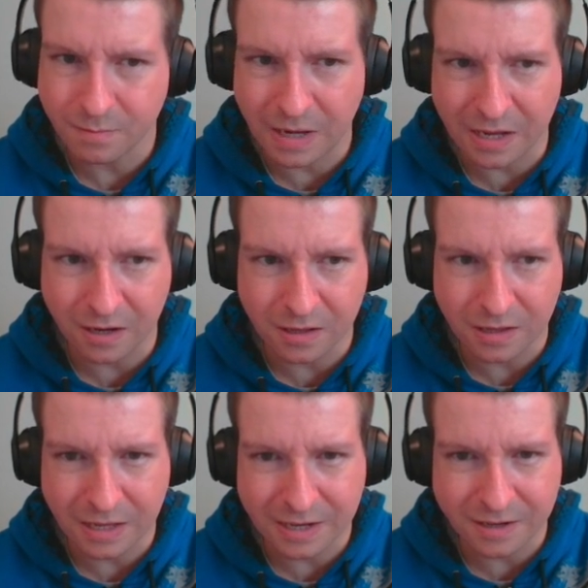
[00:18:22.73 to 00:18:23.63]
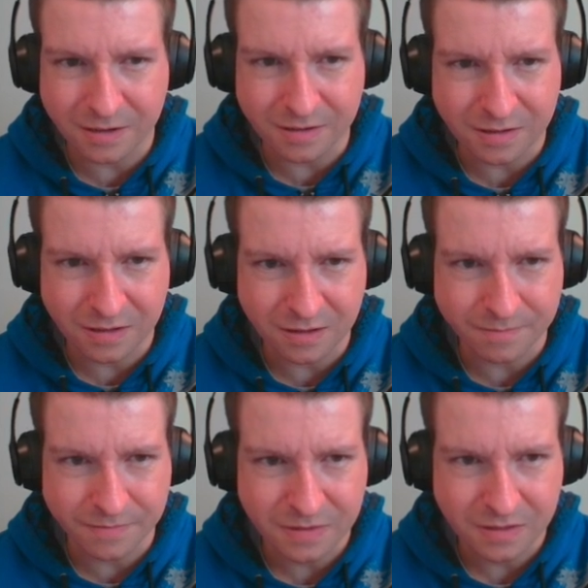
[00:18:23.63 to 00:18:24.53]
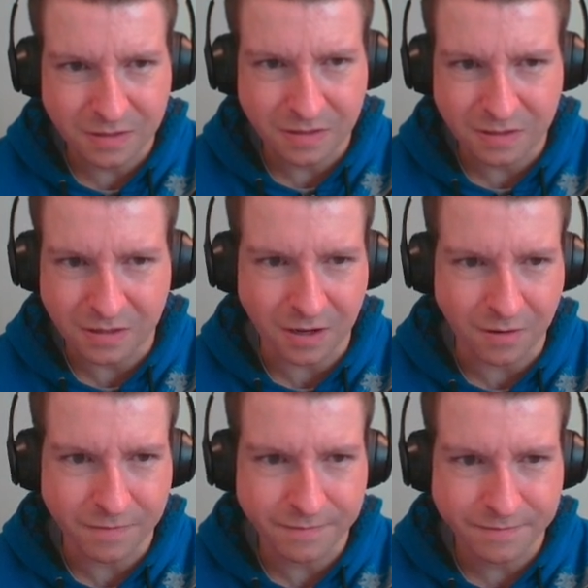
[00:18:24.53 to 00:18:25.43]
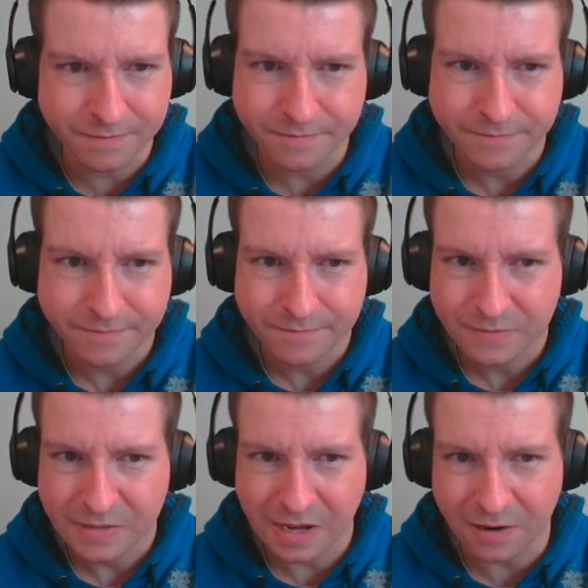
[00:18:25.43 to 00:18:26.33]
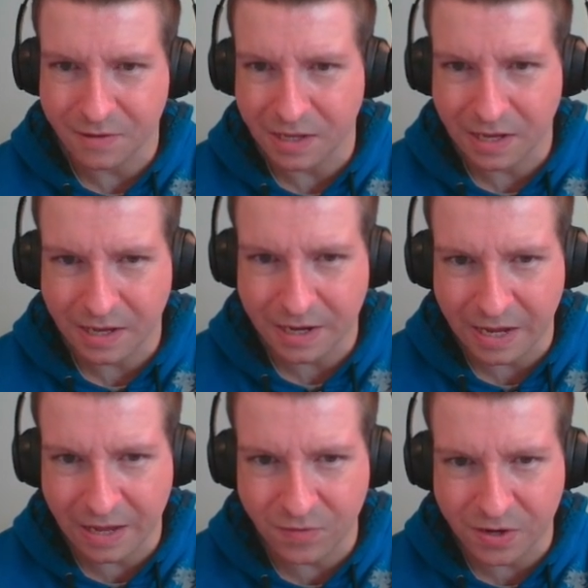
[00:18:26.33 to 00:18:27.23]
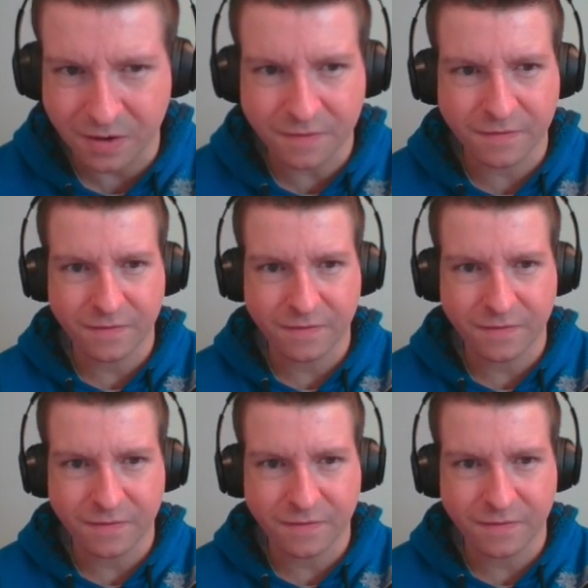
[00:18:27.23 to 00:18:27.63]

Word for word: Modeled letter. Oh, no. I don't think I'm gonna have enough.